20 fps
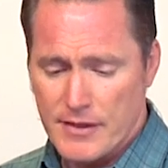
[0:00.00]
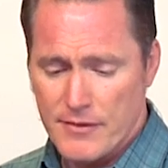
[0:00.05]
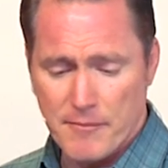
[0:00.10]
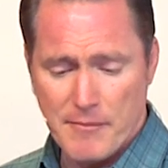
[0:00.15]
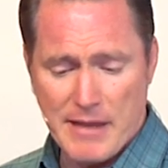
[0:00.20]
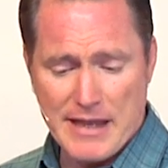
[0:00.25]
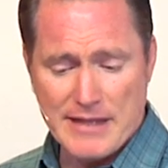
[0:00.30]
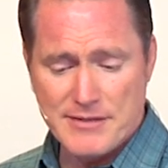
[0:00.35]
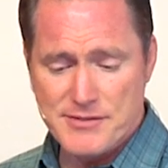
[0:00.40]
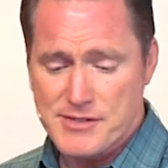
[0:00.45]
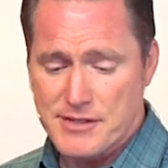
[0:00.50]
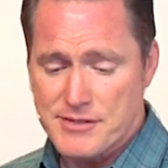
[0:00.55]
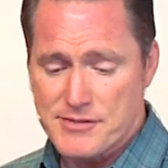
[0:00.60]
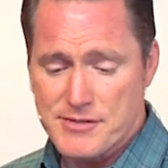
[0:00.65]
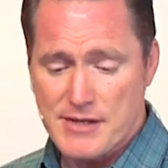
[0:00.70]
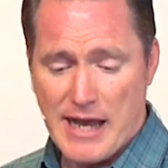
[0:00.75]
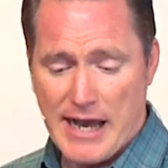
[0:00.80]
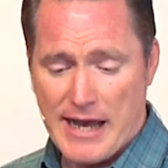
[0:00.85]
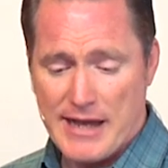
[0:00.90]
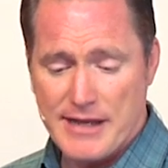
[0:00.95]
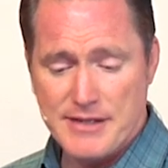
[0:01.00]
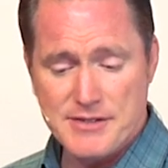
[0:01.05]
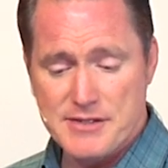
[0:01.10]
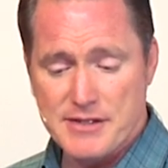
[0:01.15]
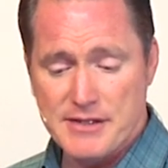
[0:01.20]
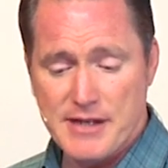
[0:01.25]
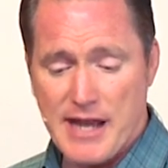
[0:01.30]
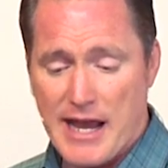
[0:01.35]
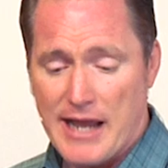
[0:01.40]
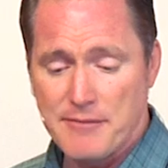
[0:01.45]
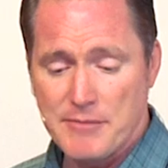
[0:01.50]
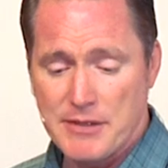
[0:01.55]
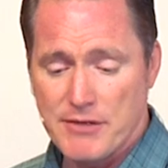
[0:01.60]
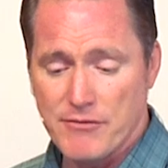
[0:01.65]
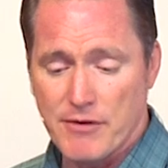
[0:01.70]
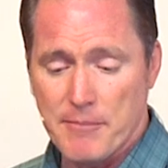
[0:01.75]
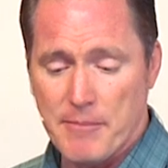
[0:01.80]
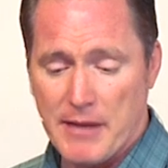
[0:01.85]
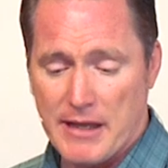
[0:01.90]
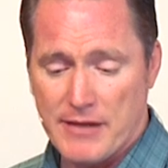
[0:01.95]
The man says, "God has denied me
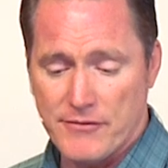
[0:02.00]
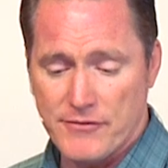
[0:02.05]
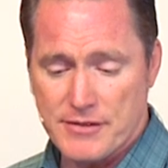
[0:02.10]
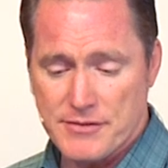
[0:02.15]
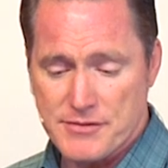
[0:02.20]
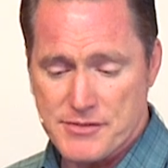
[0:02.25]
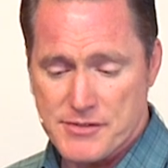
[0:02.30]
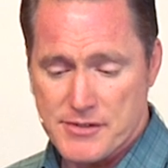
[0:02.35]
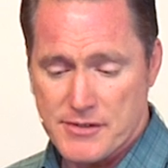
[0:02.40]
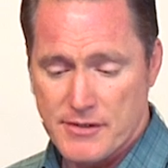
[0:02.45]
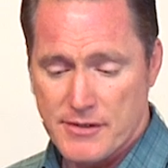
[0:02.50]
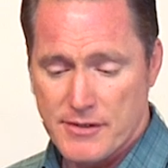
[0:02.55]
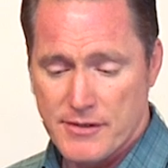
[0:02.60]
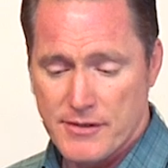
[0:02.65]
repentance.